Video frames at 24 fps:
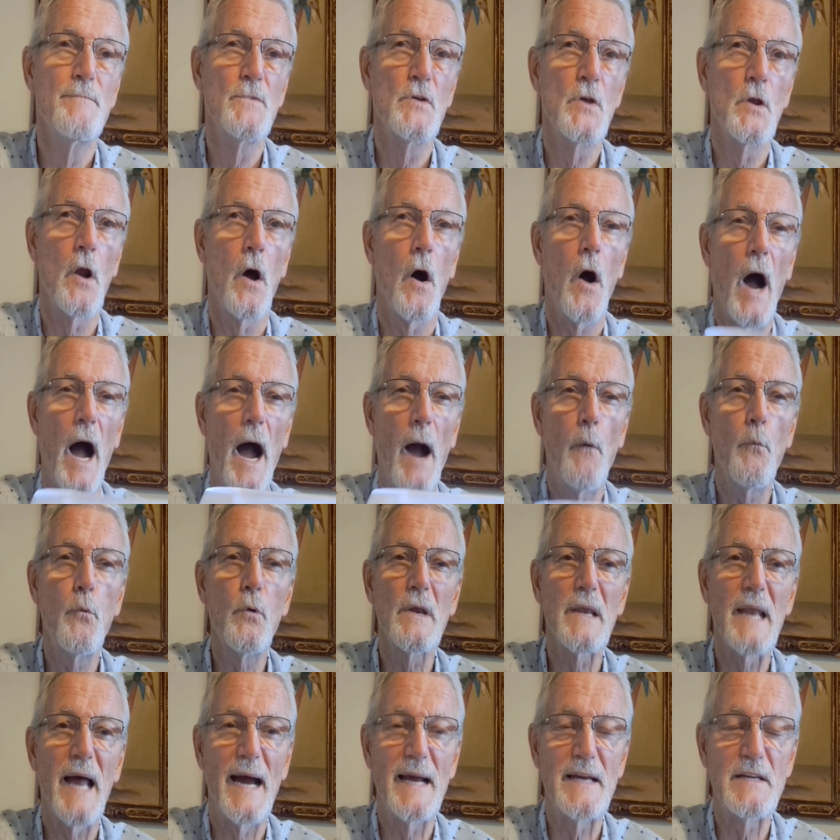I
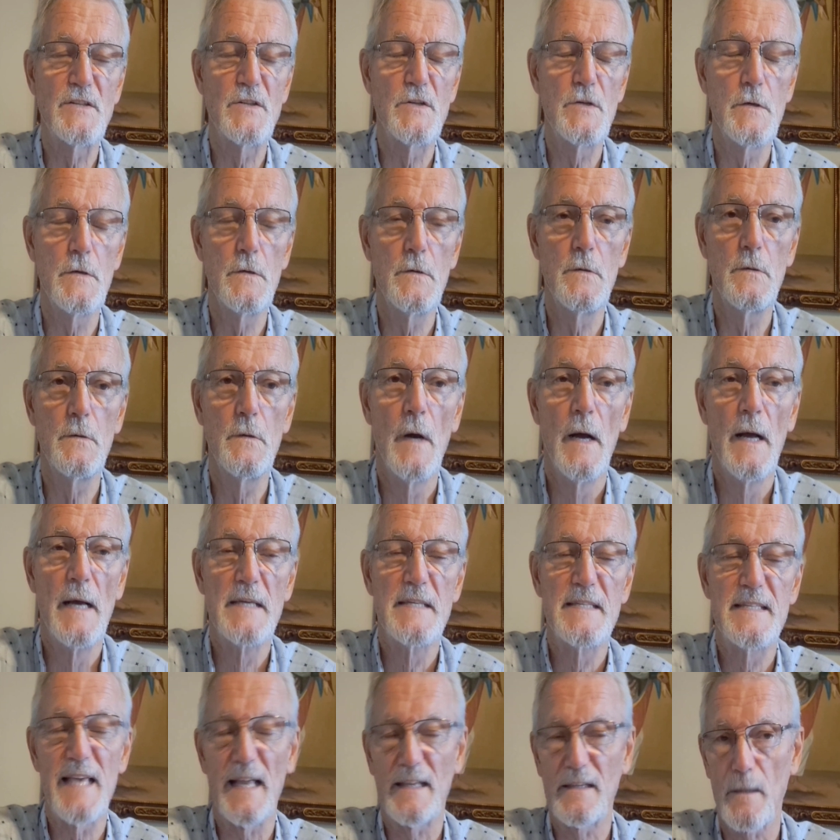would like to
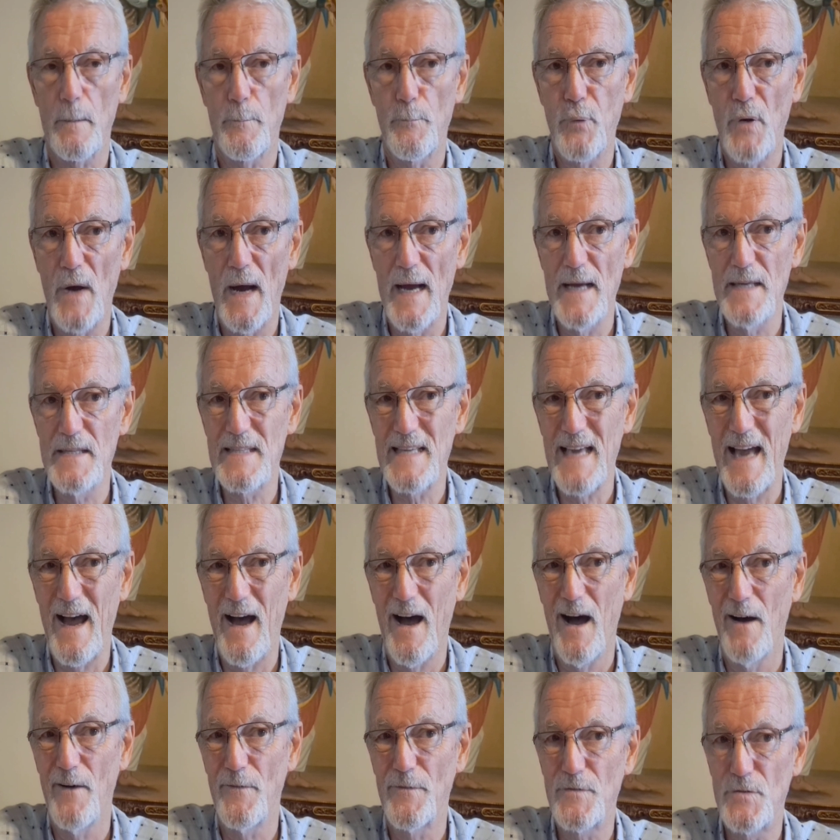set the price
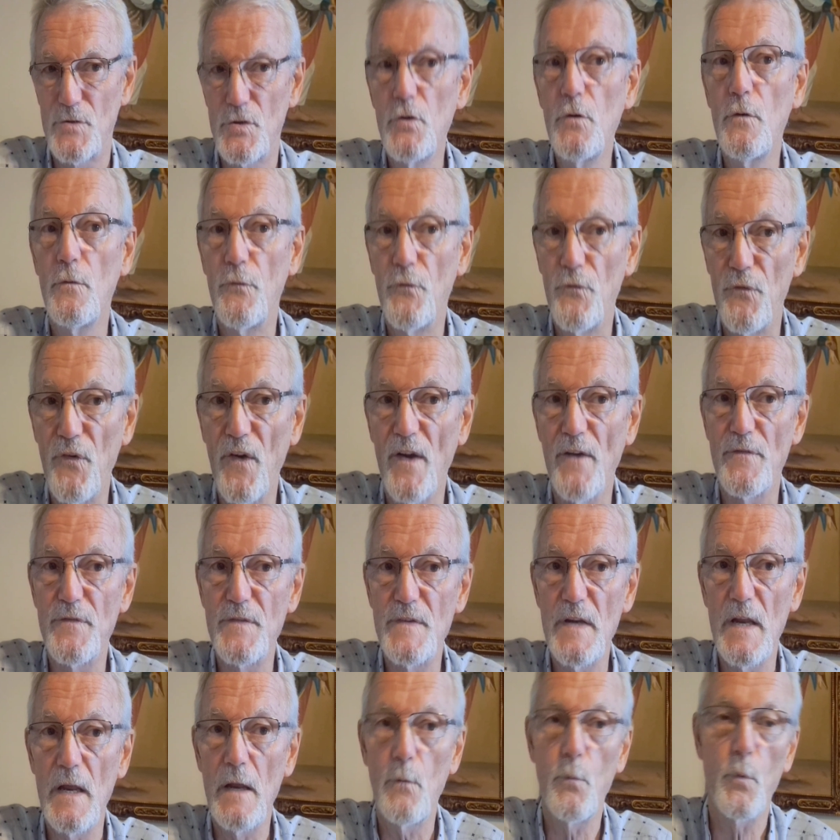of
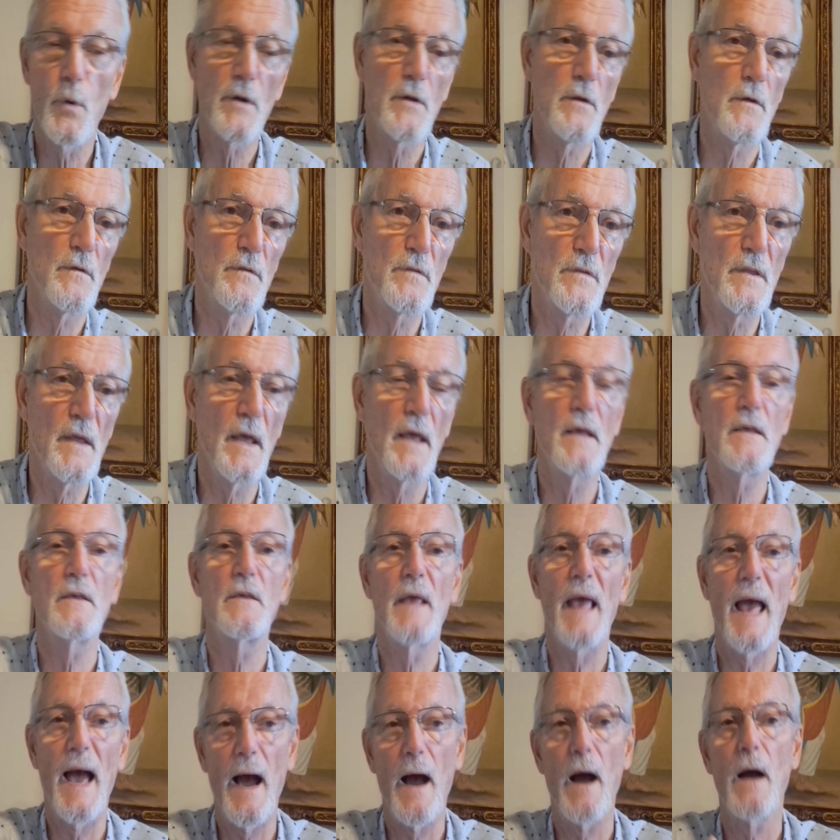$250. What do you think?
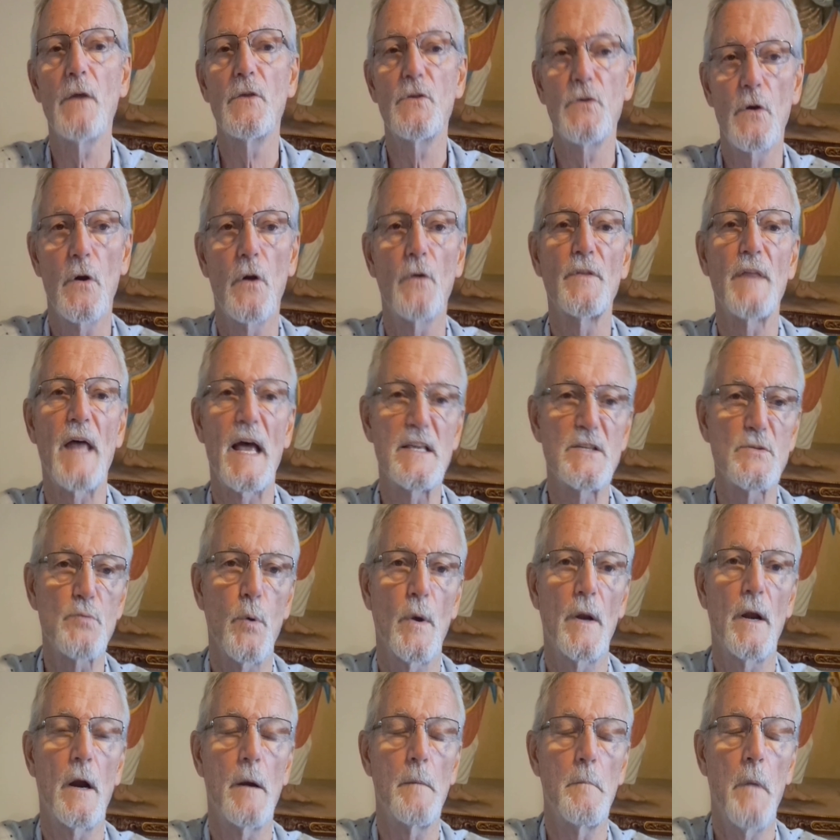Yeah, that's
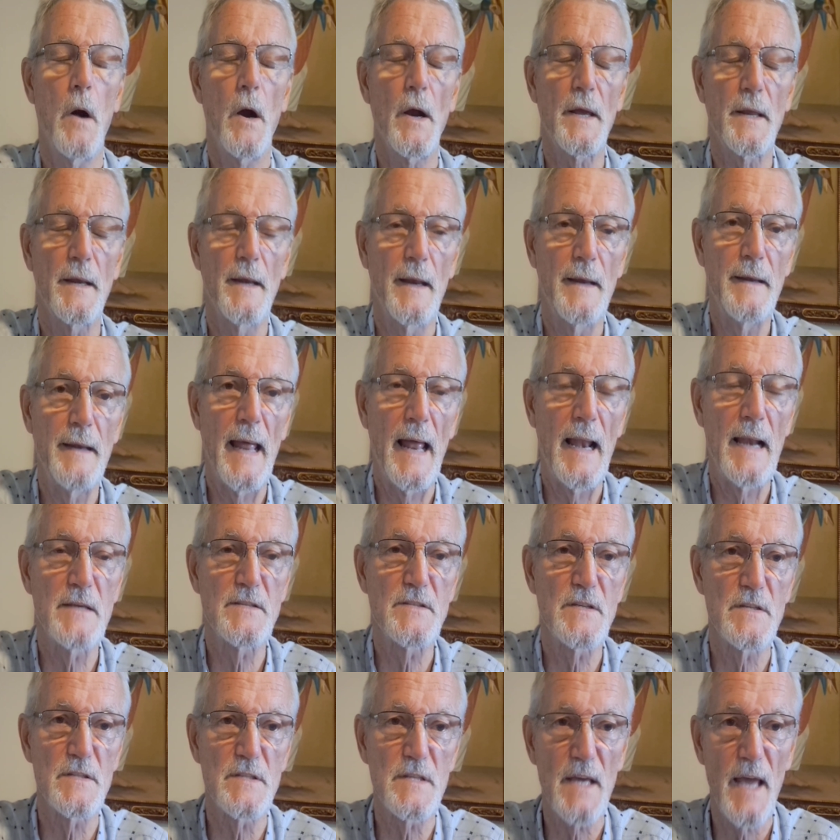what our market
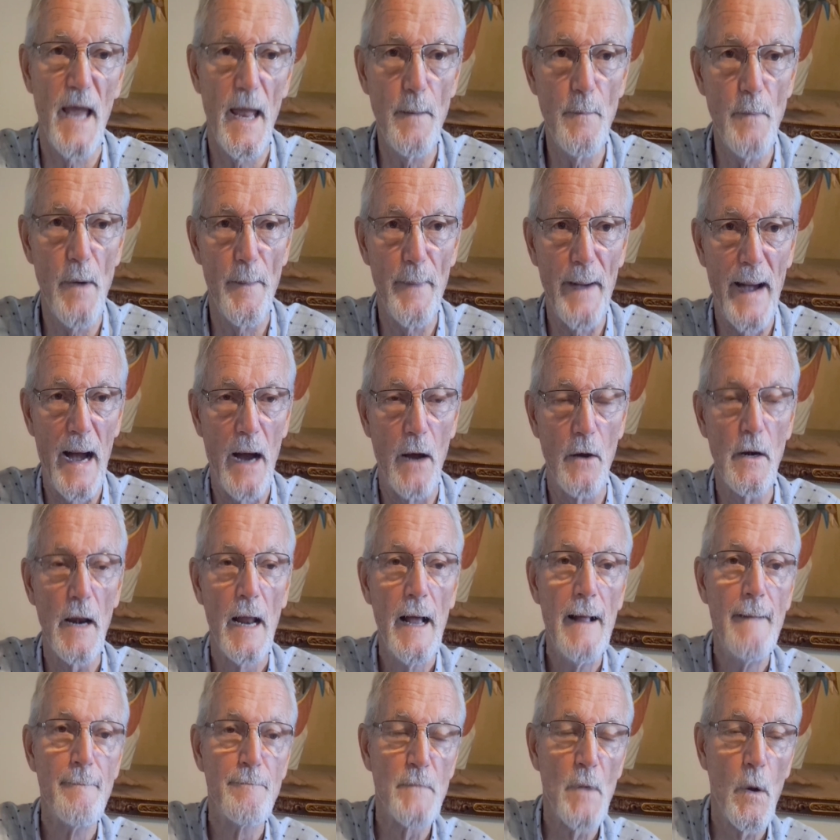analysis came about,
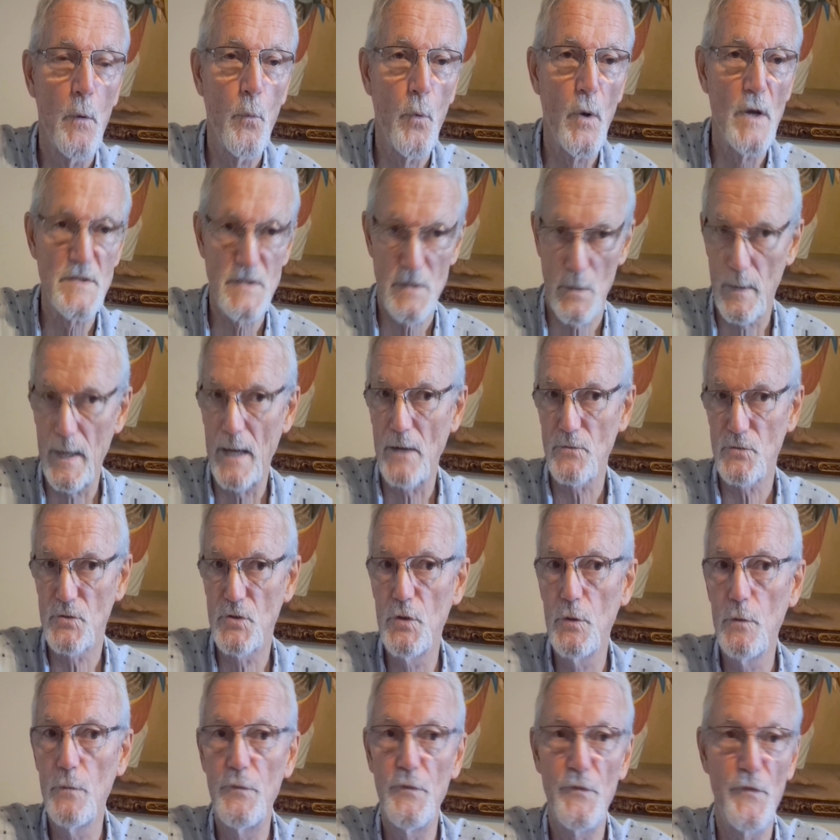was around
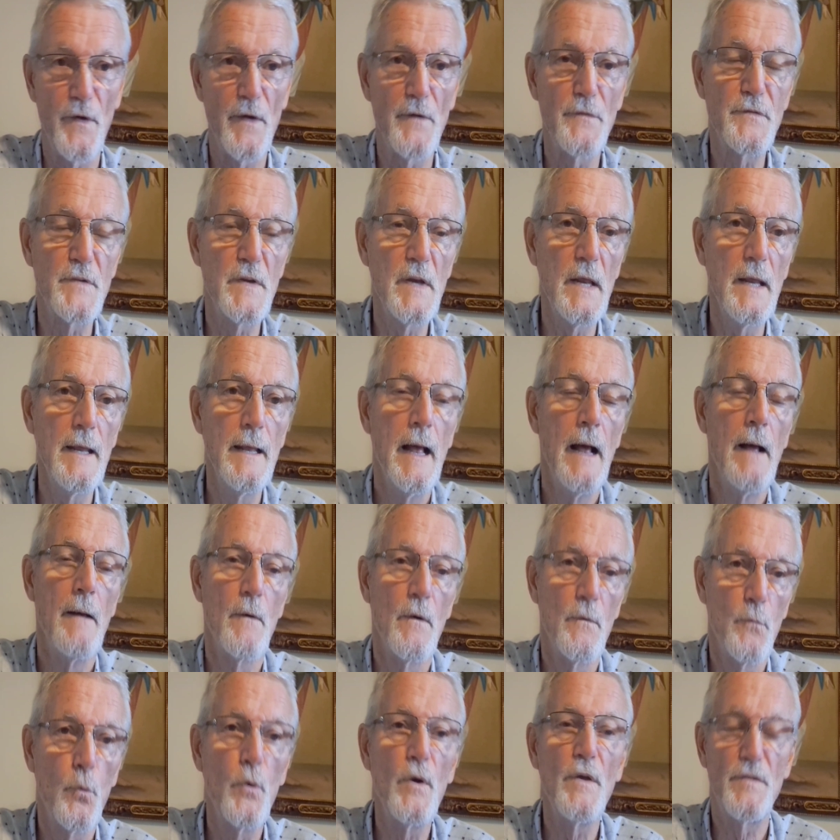$250.
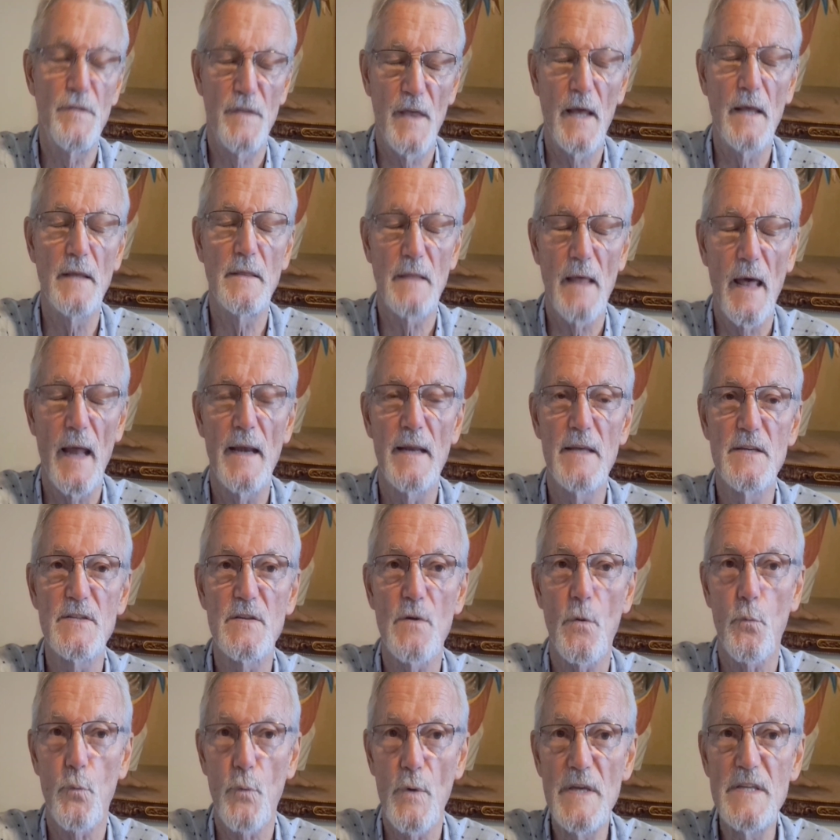We think that is
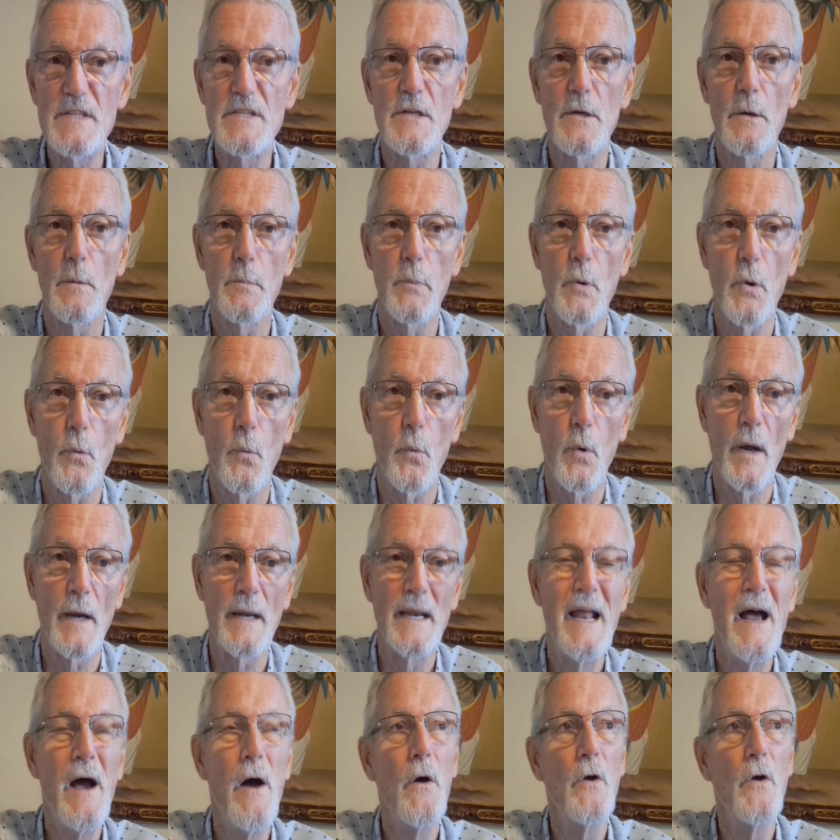a reasonable one.